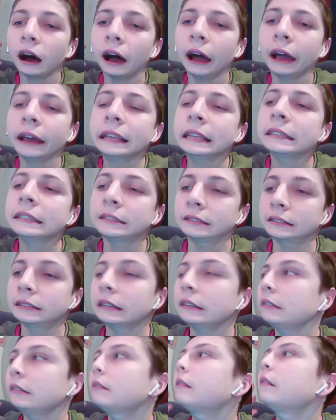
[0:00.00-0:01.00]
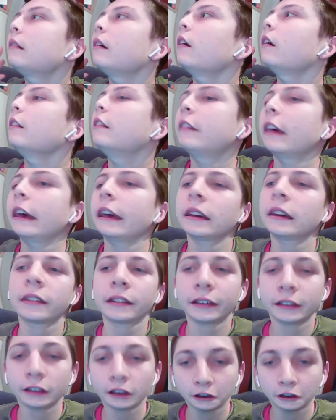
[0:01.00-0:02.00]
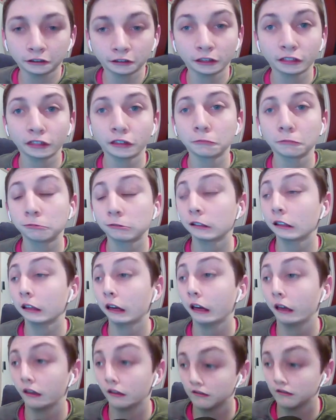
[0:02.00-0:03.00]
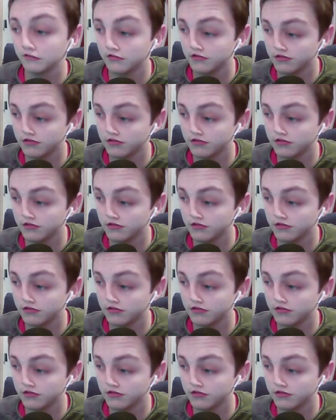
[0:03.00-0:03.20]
I insist on taking another play.